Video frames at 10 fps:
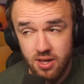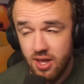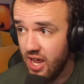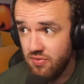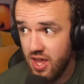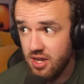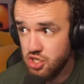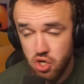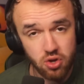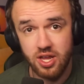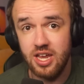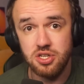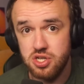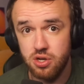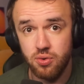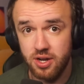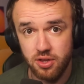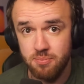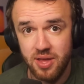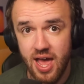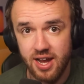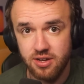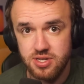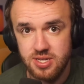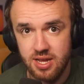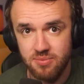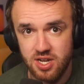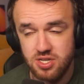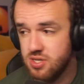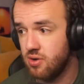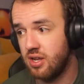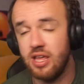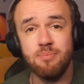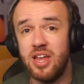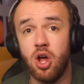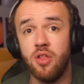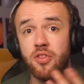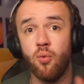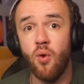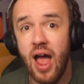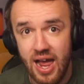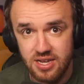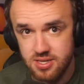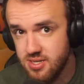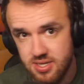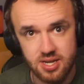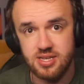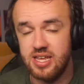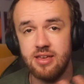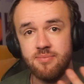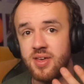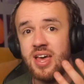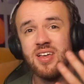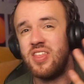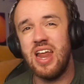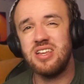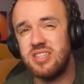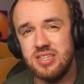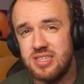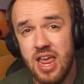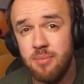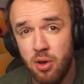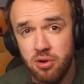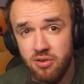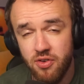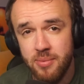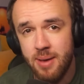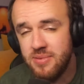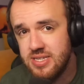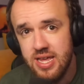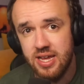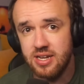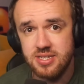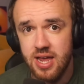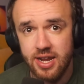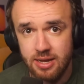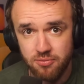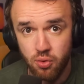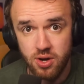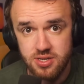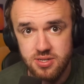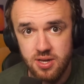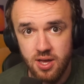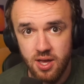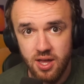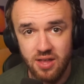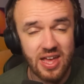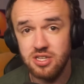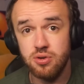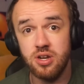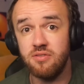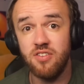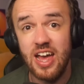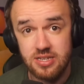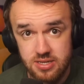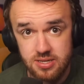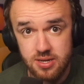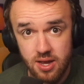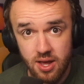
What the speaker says: And they took it to an Olympiacos team that has certainly been on the rise. This is a team that has the same owner, if I'm not mistaken, as Nottingham Forest. And that dude invests.